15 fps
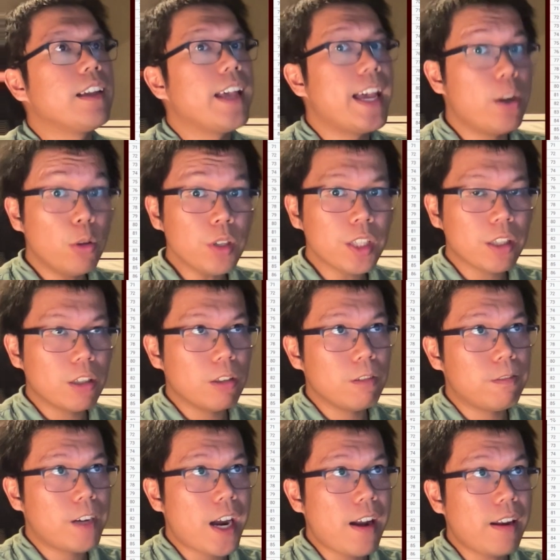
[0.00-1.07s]
And also,
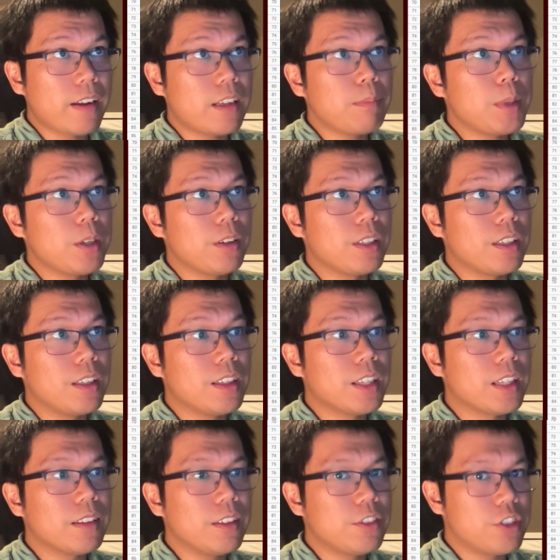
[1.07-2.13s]
finally, because
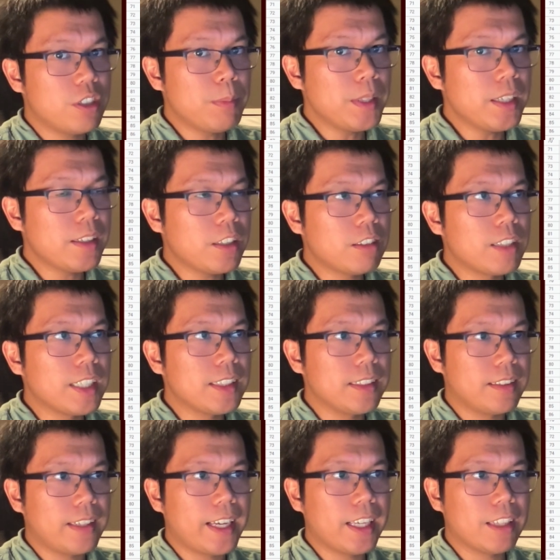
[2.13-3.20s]
it's legitimately an interesting
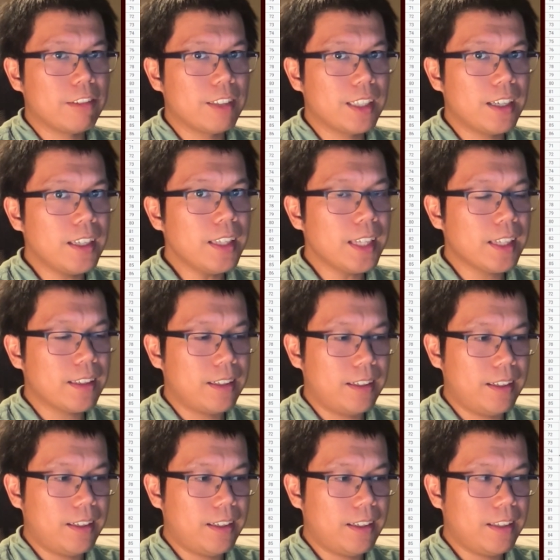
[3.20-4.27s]
exercise,
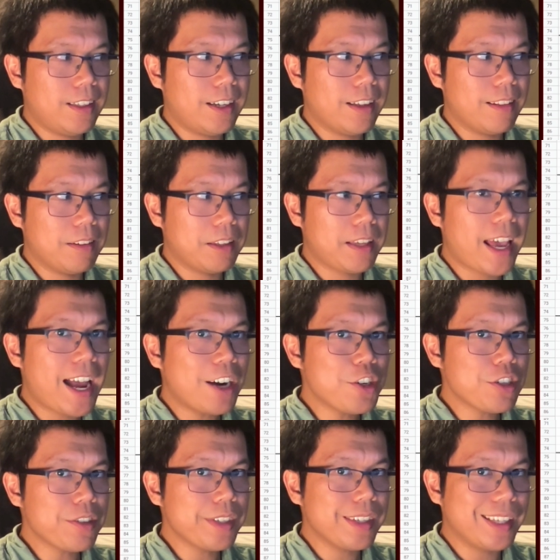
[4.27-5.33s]
uh, like this
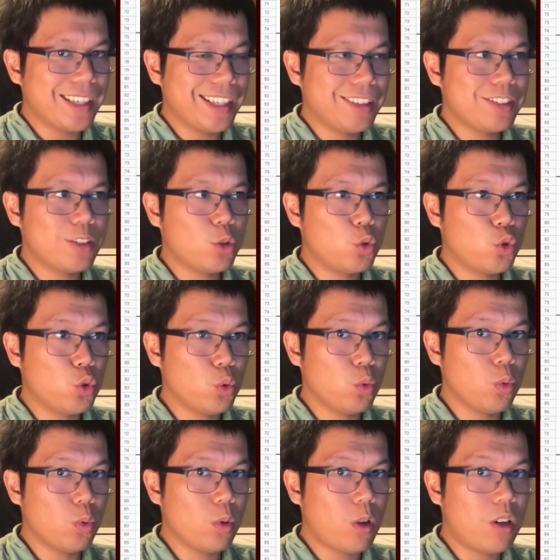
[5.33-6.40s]
actually isn't
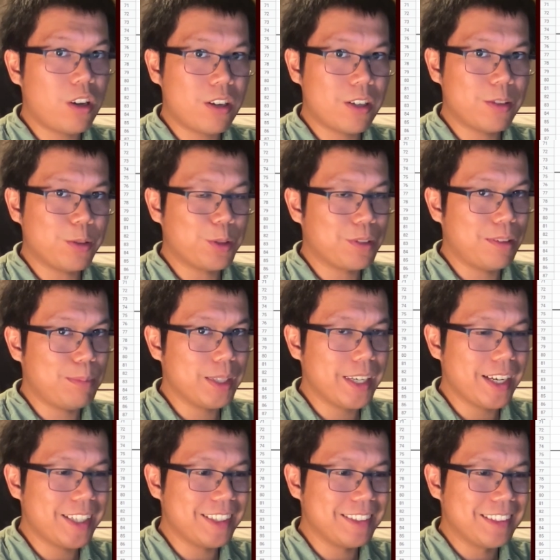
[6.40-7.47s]
too hard or
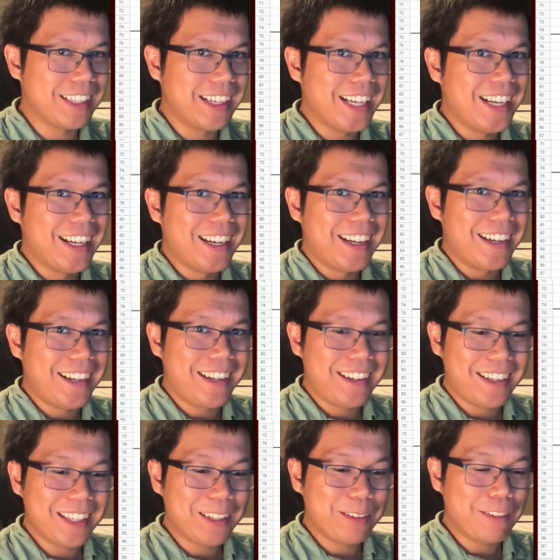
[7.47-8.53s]
complicated.
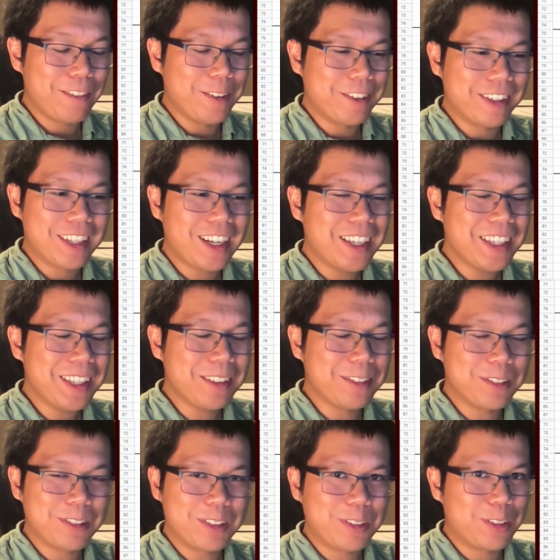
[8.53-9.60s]
Uh, so if you are in high
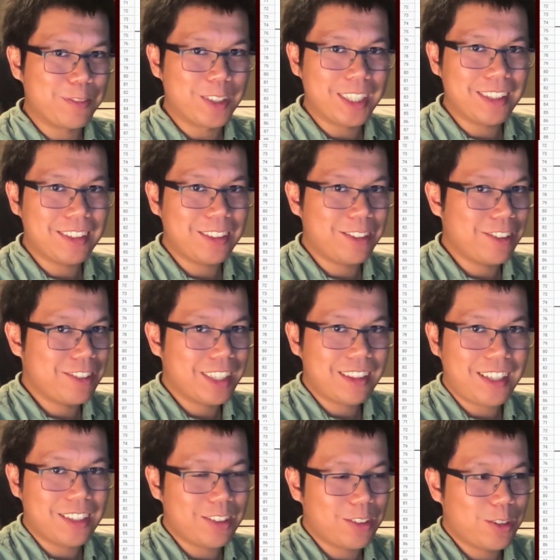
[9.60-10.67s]
school or in university or you just
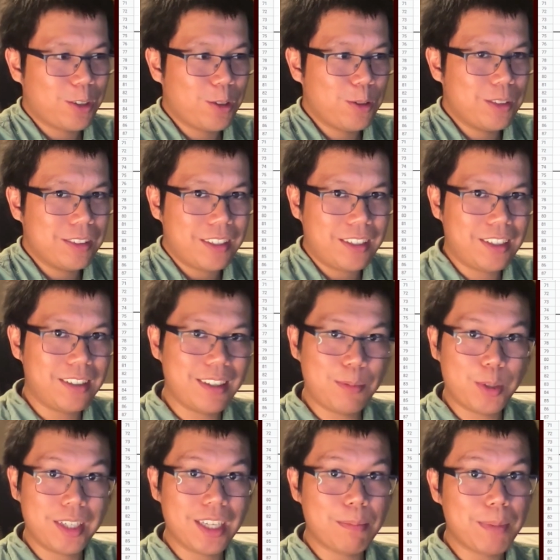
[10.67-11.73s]
like the code uh, and
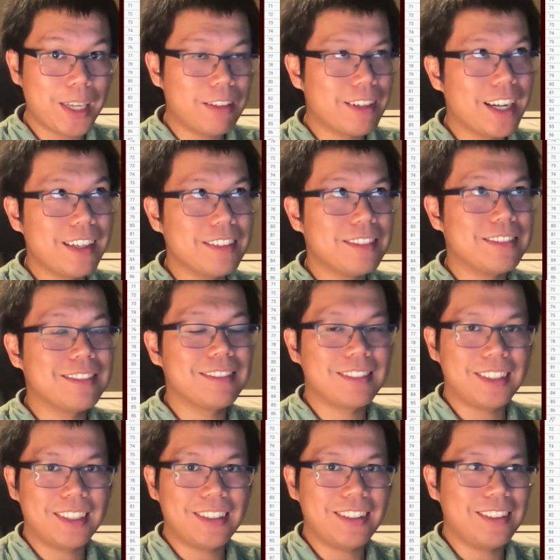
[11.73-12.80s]
want to get better at it,
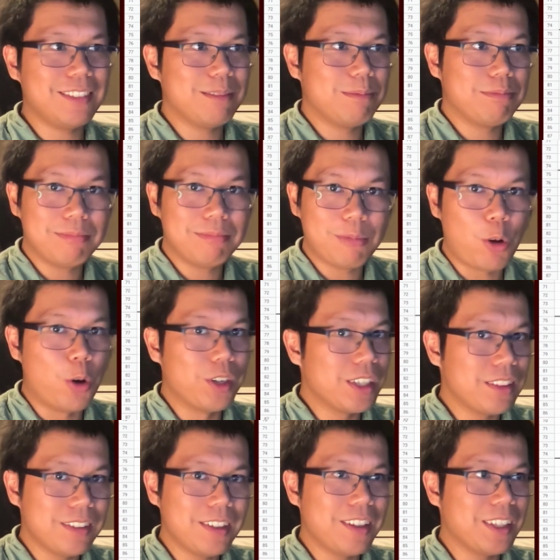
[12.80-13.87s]
uh,
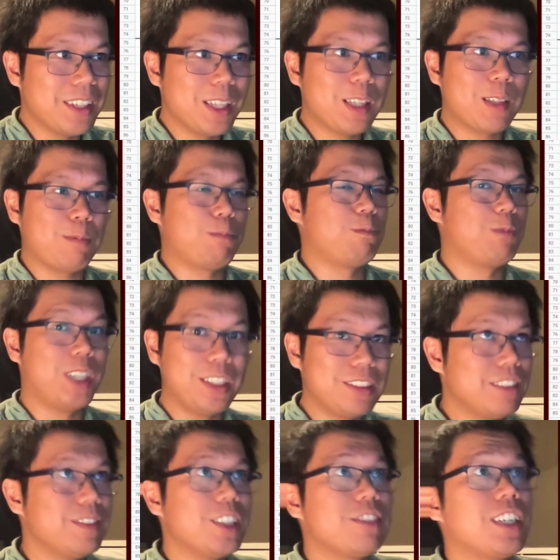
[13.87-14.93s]
honestly, this is
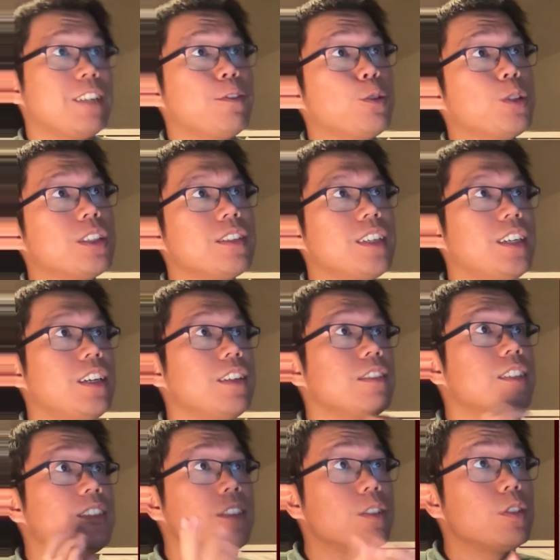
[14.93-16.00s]
relatively straightforward. Uh,
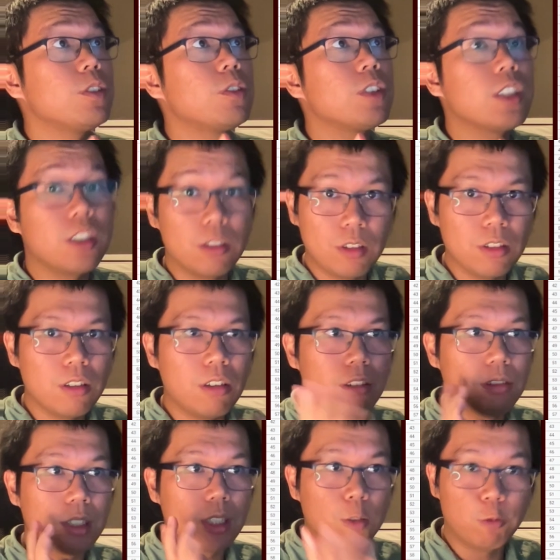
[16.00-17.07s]
the Tilnor
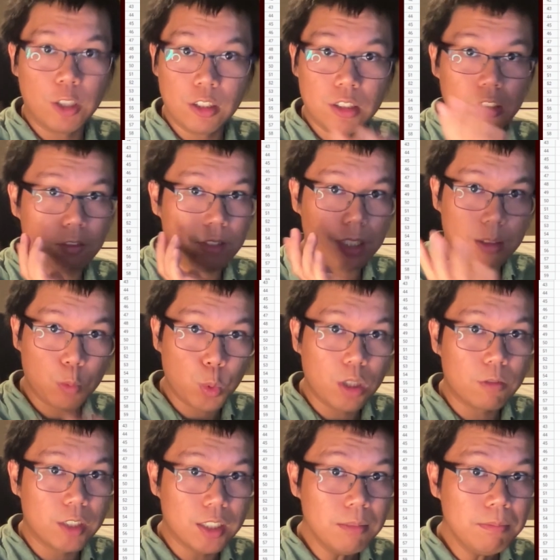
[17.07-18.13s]
pseudocode is relatively well
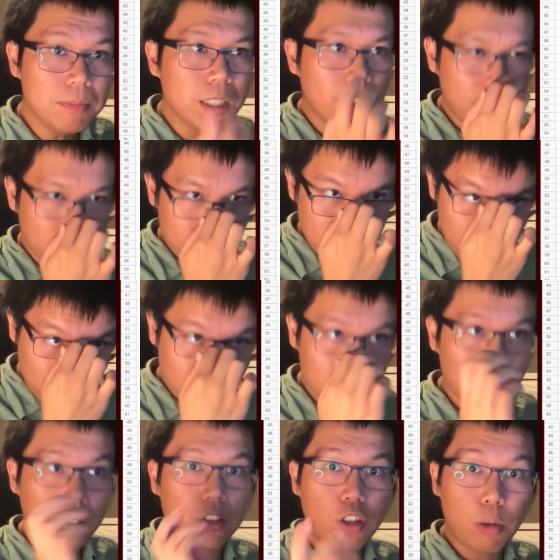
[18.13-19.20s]
written, so you can
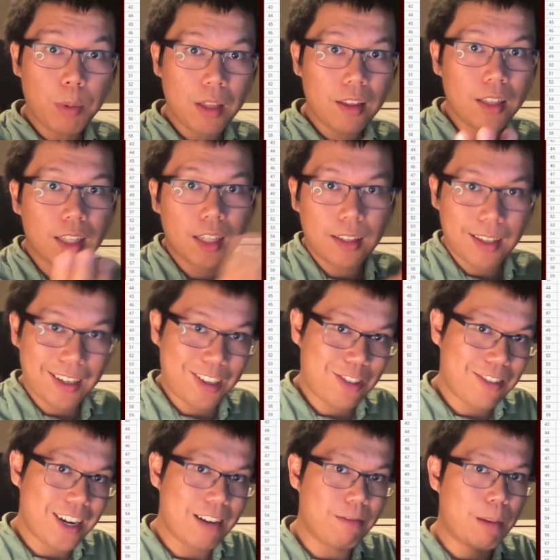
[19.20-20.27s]
just copy this and
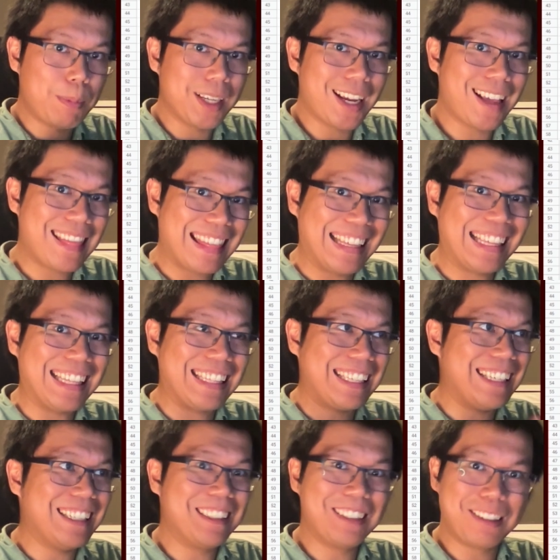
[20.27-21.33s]
try and replicate this
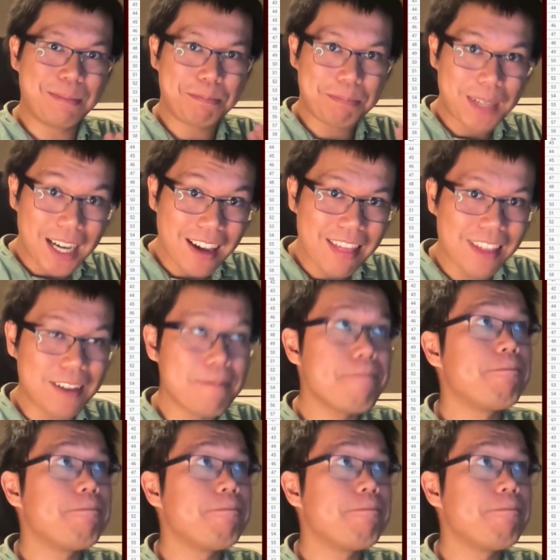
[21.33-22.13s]
in Python